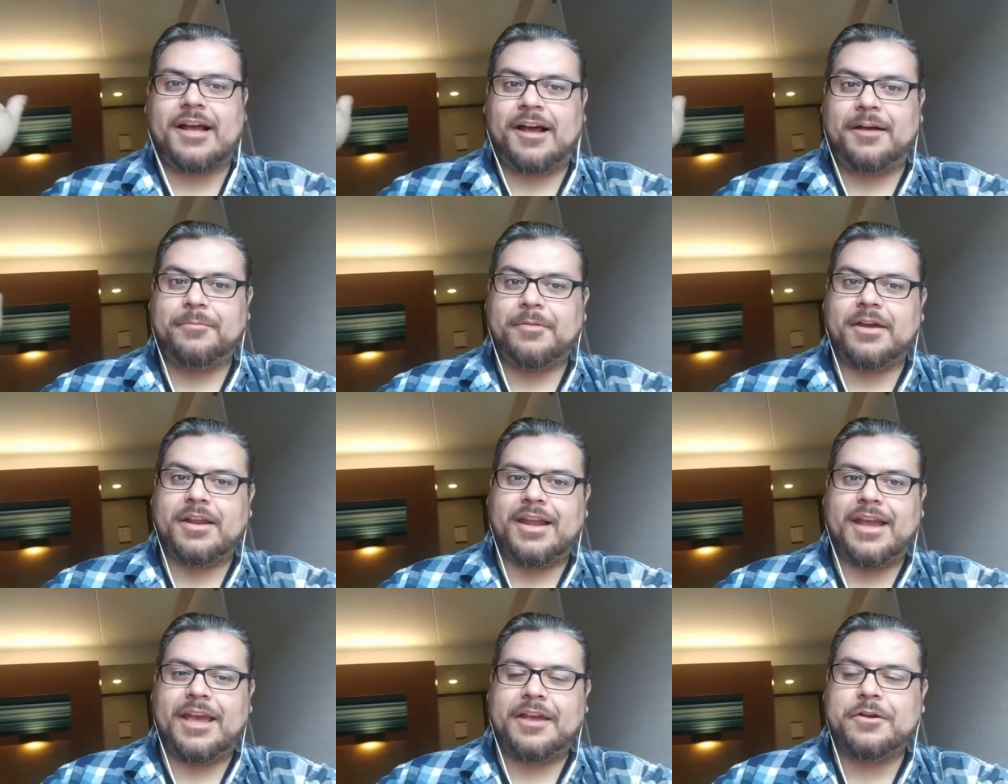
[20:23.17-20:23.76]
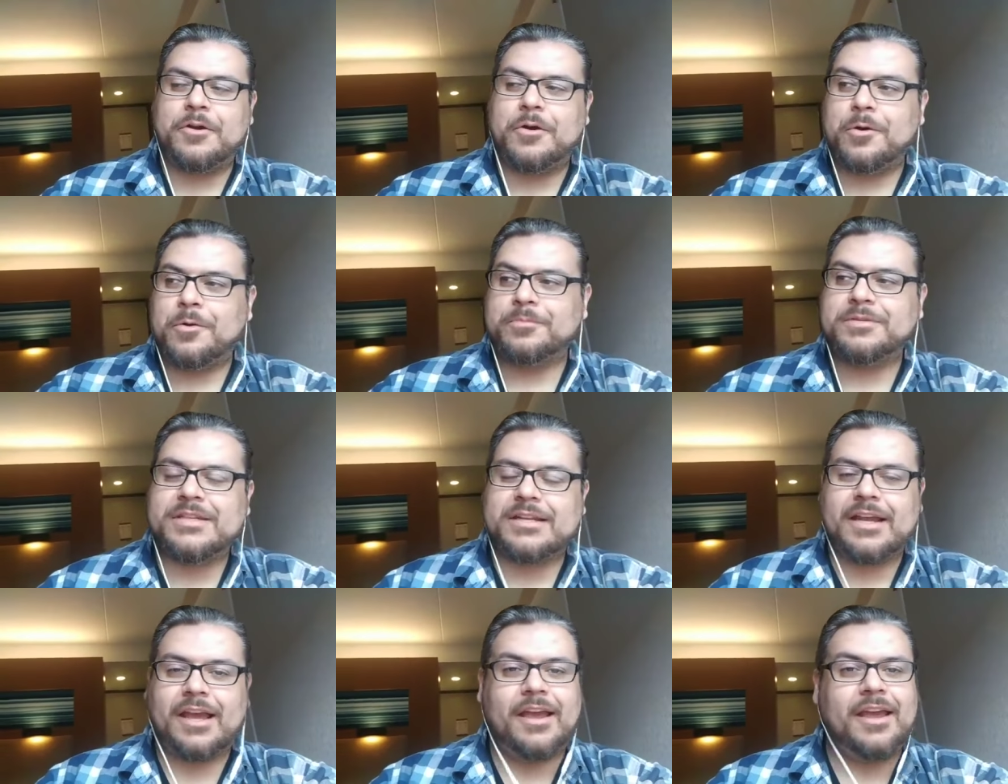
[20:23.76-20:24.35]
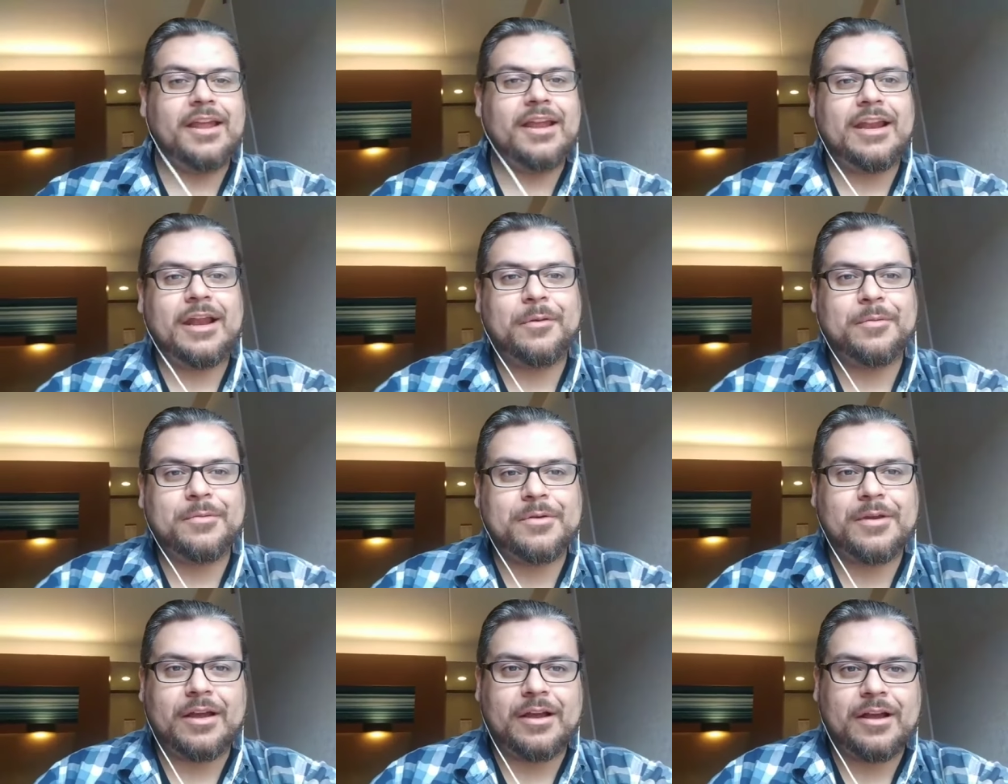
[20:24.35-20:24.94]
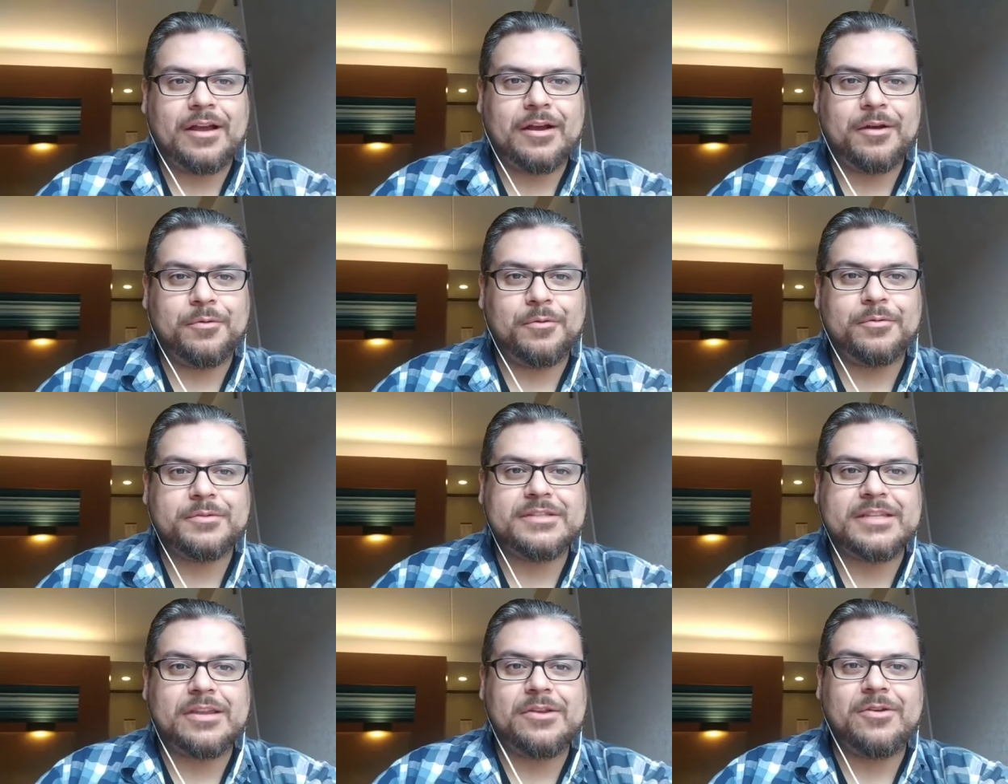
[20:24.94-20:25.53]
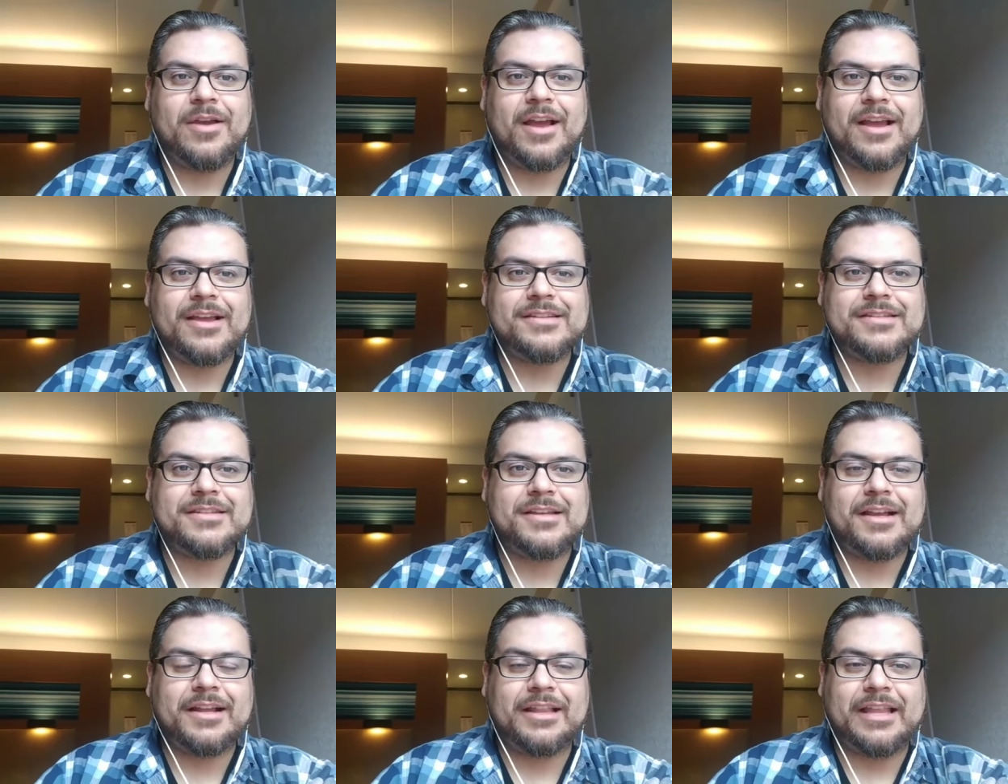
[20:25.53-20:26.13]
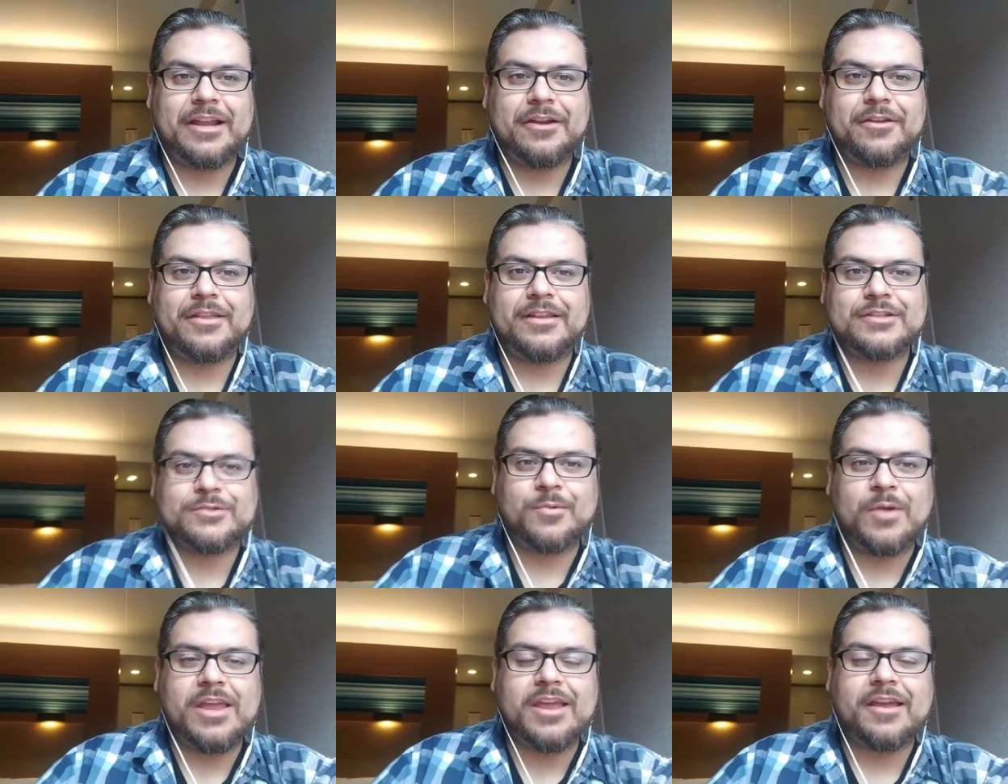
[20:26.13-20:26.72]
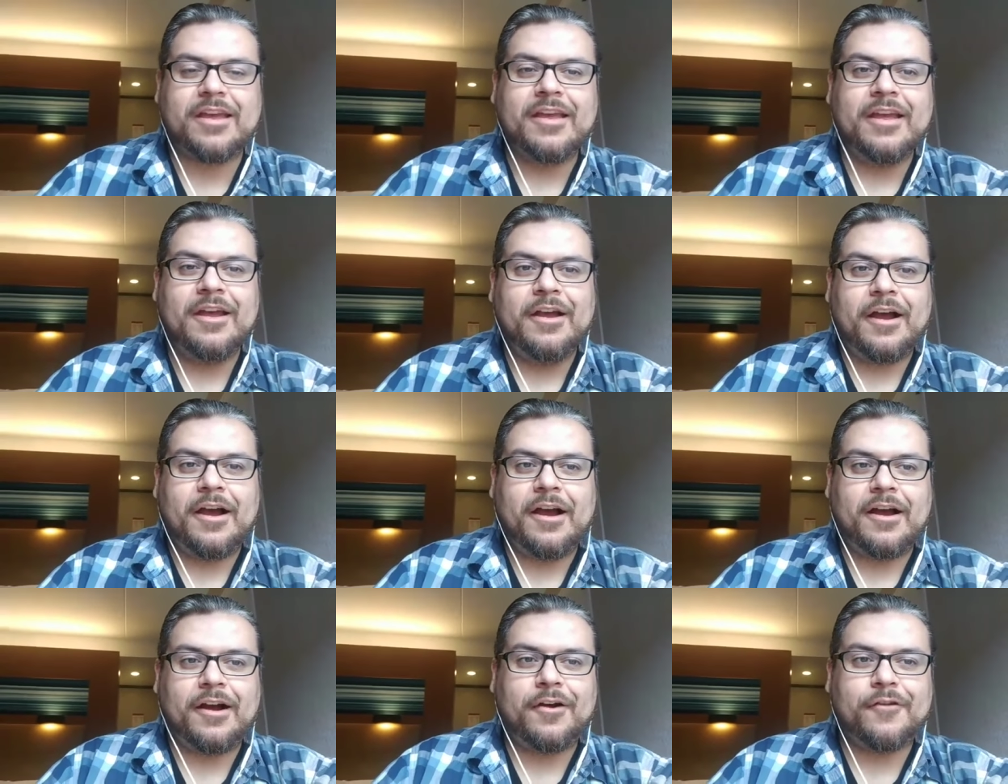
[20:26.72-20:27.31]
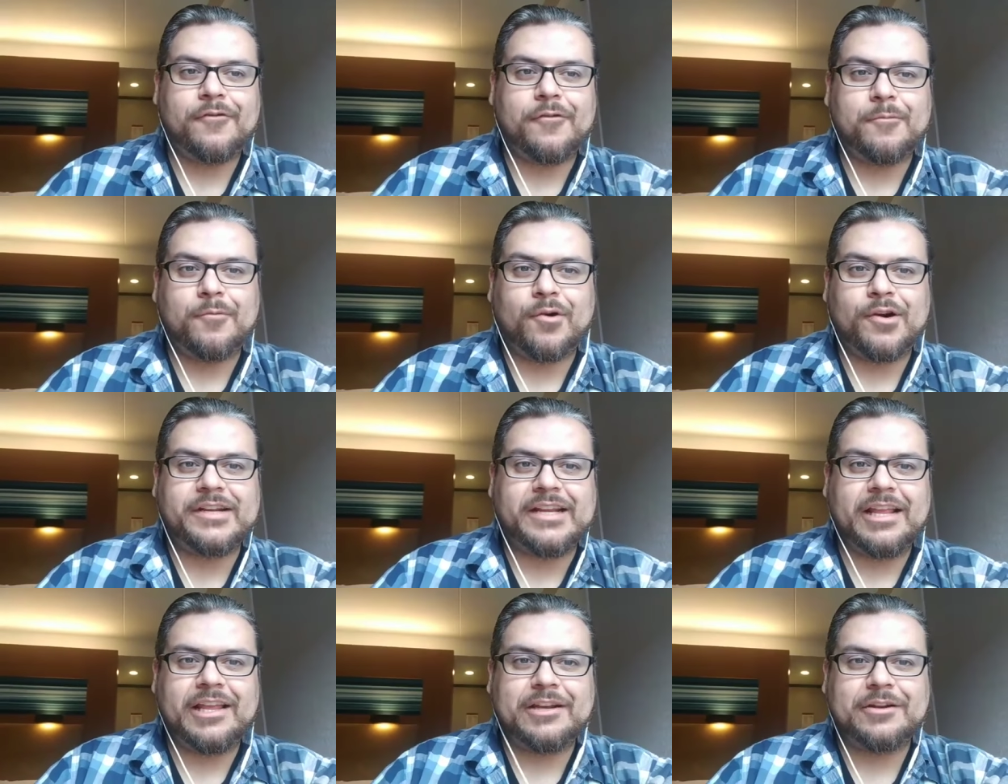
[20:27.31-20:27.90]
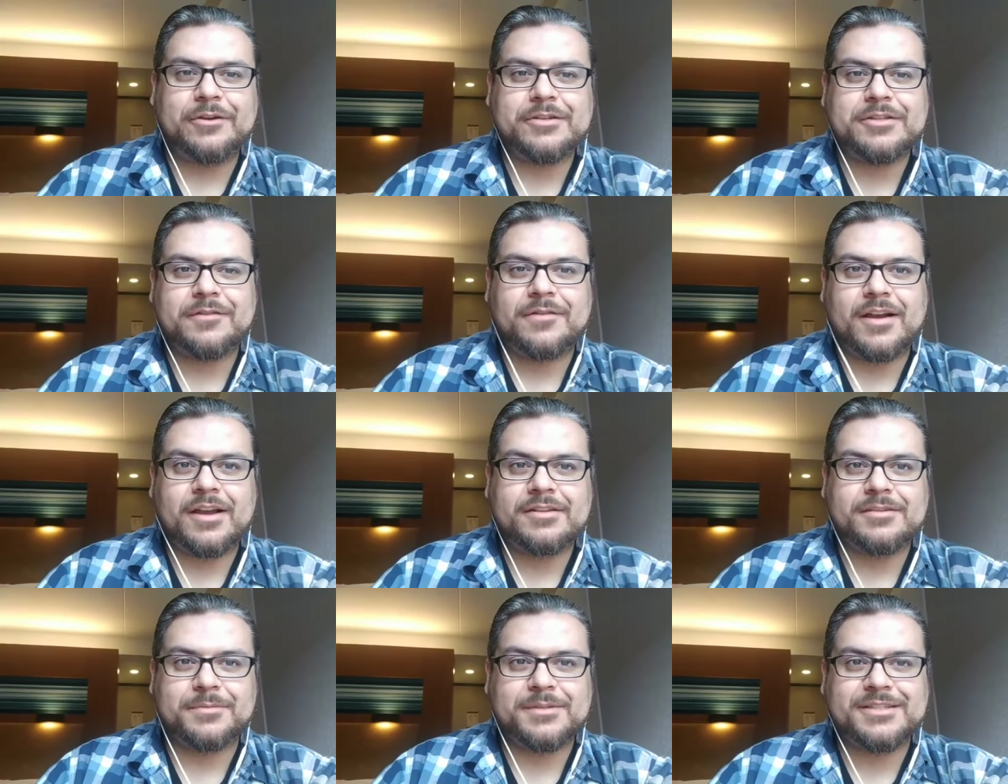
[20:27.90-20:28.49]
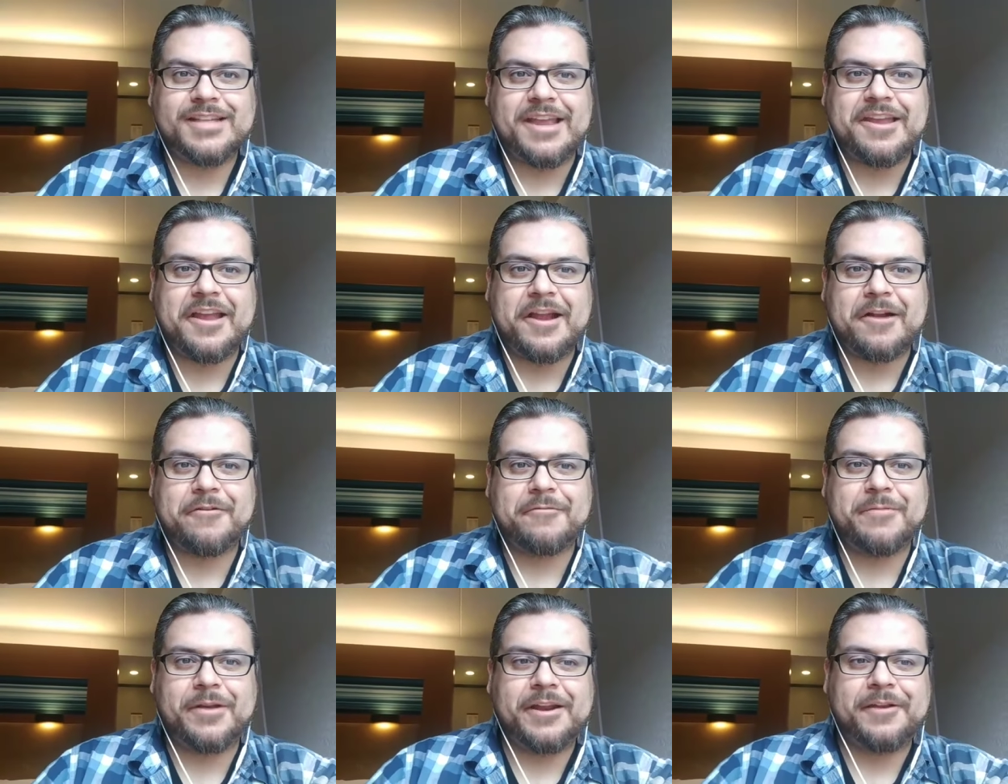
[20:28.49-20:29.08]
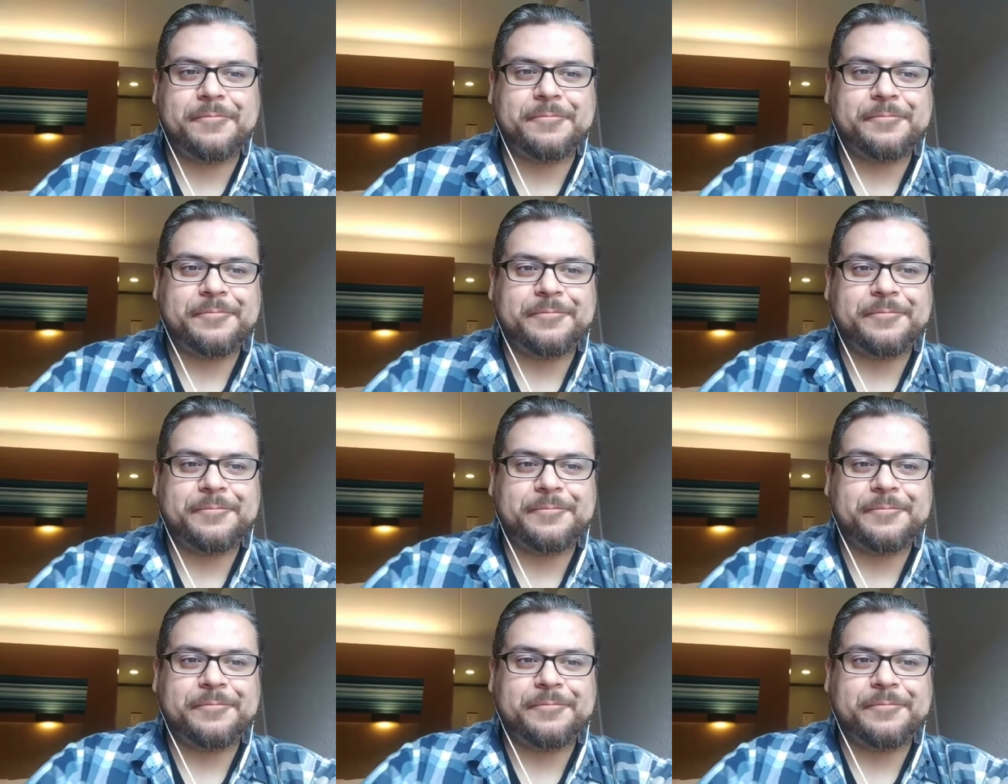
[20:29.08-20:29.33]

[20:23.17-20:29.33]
I'm going to head home tonight, and I will, uh, we'll see you guys uh, later this week uh, for more Daily Dose of Awesomes. Take care, everybody.